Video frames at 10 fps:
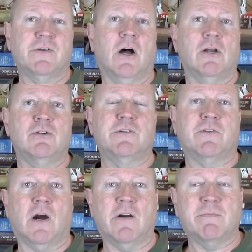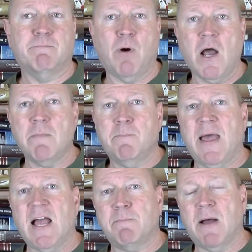and hundreds of cars bought
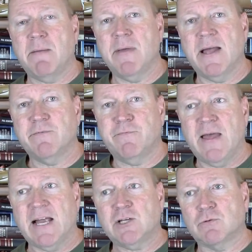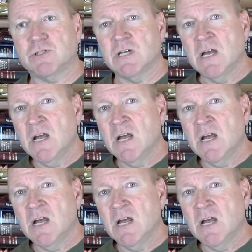back by manufacturers.